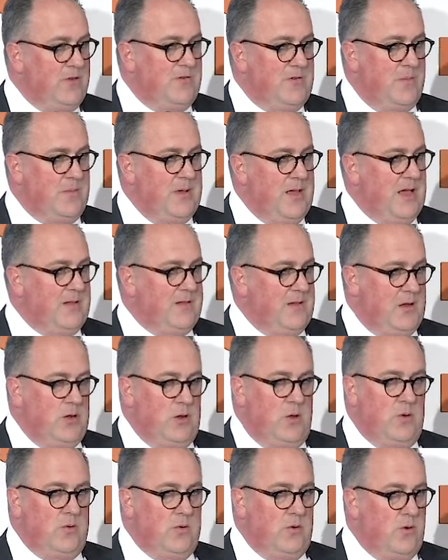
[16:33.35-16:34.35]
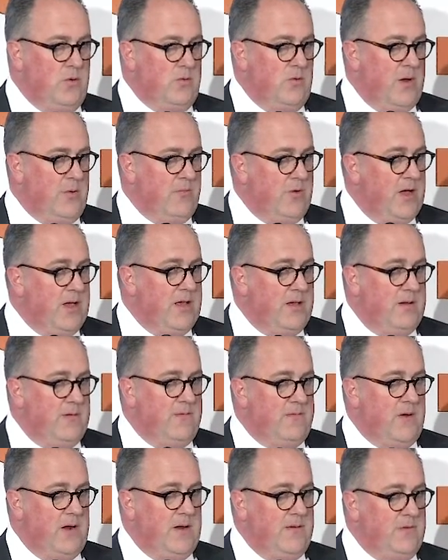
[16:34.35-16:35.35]
Tshipi has a long, long runway in
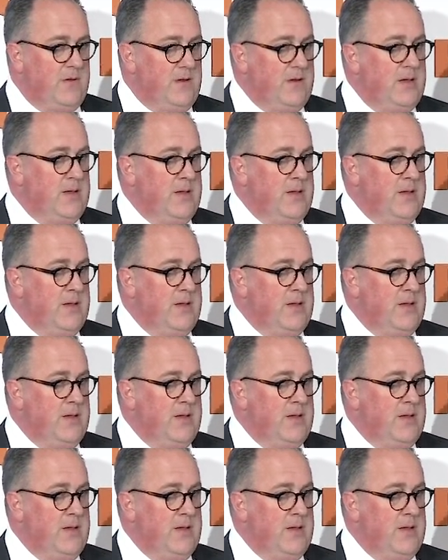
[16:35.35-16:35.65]
front of it.